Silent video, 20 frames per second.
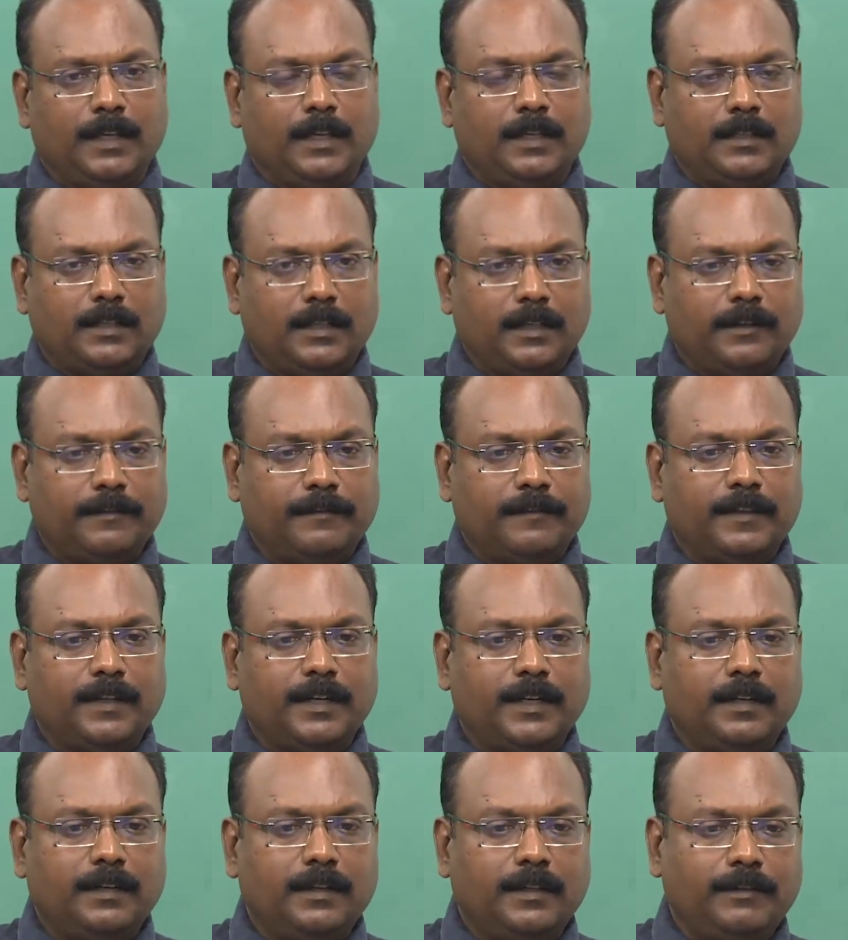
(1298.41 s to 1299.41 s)
Instead of
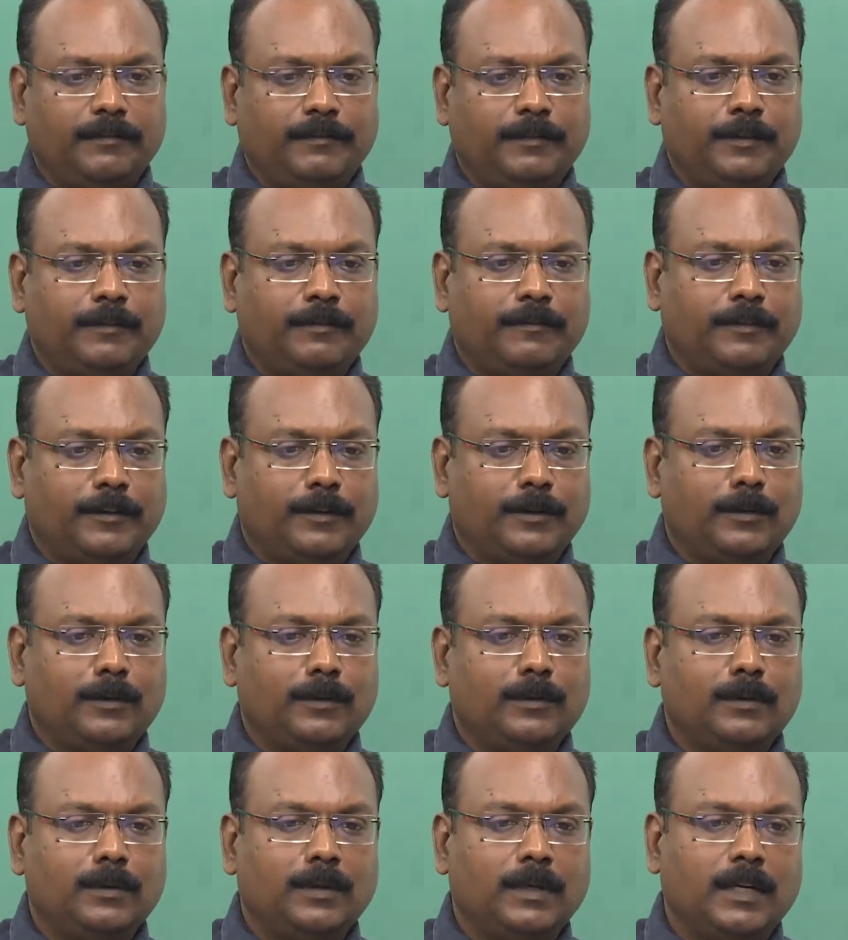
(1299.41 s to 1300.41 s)
that, if you
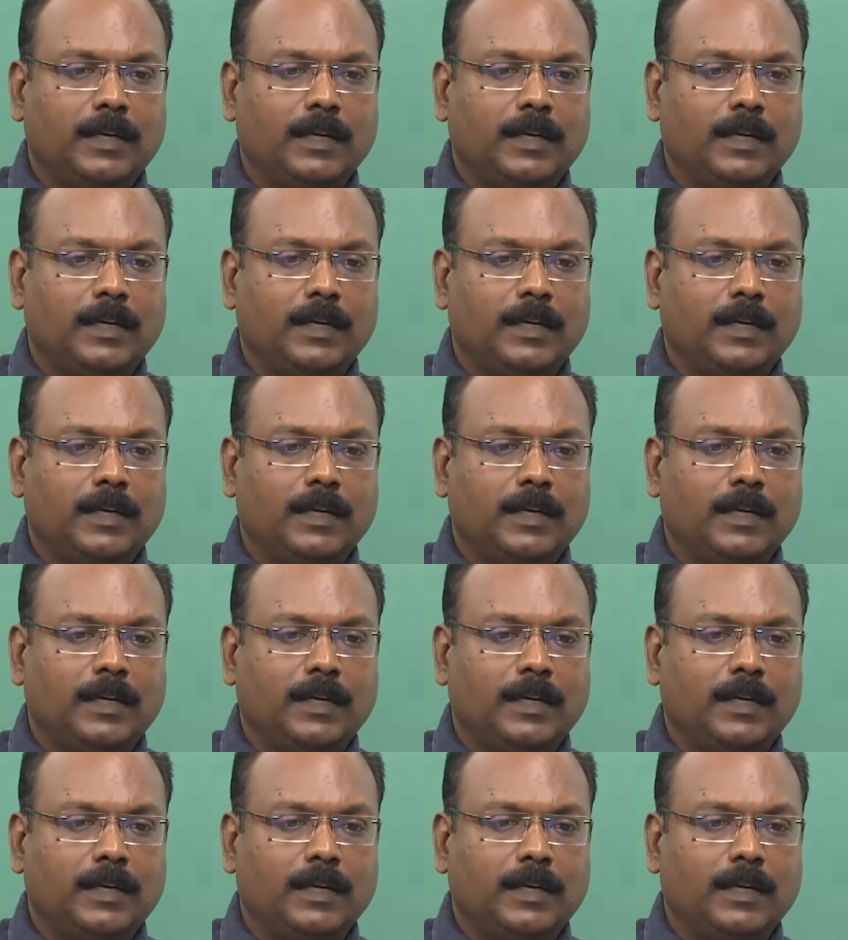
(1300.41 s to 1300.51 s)
follow